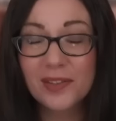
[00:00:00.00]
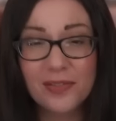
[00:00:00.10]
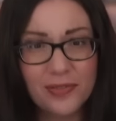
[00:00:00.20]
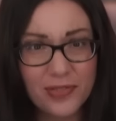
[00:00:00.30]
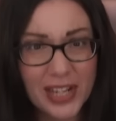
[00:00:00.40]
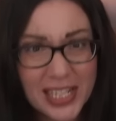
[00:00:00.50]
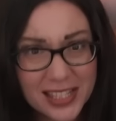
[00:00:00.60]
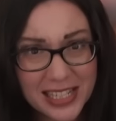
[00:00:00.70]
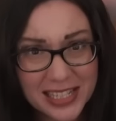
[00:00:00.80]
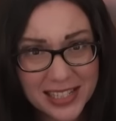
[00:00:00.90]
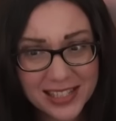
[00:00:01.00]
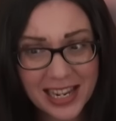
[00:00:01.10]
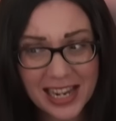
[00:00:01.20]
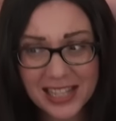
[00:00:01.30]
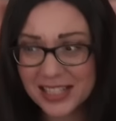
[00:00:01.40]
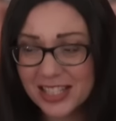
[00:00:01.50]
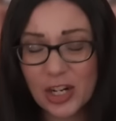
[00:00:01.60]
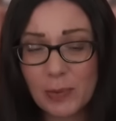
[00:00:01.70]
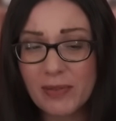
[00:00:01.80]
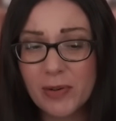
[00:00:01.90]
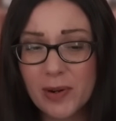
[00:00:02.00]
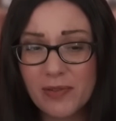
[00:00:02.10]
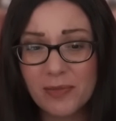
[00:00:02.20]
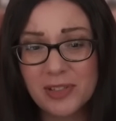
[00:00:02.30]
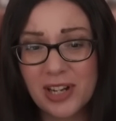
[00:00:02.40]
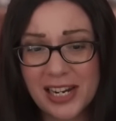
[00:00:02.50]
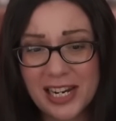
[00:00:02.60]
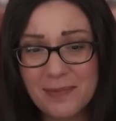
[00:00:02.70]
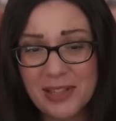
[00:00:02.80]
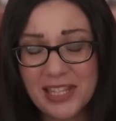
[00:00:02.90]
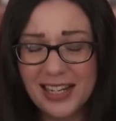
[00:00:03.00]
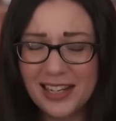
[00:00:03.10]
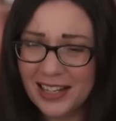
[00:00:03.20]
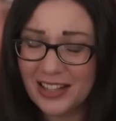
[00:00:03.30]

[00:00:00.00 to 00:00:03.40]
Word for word: fix this and stop everyone from dying, but then,